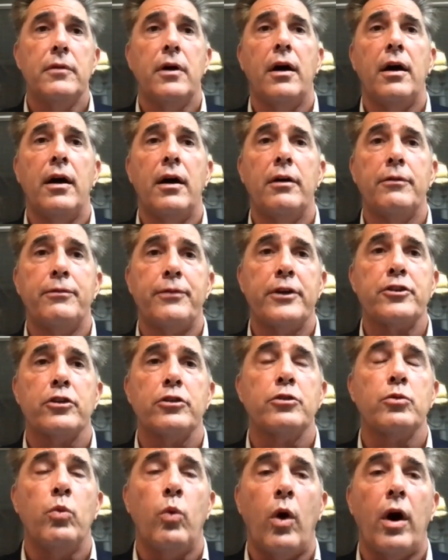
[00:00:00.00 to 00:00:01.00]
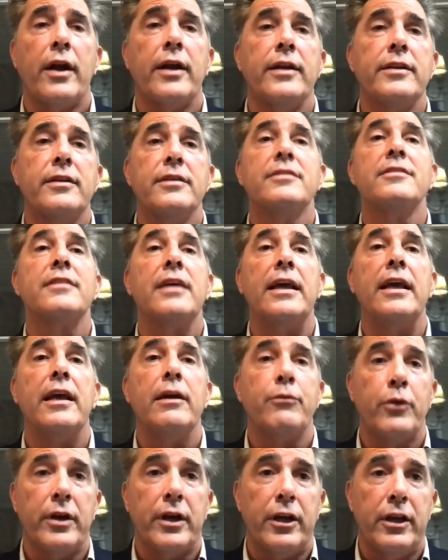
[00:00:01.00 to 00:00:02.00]
officials wanted to see
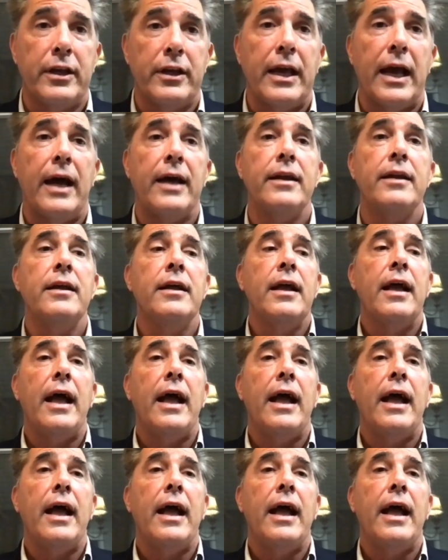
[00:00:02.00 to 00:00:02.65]
if we could get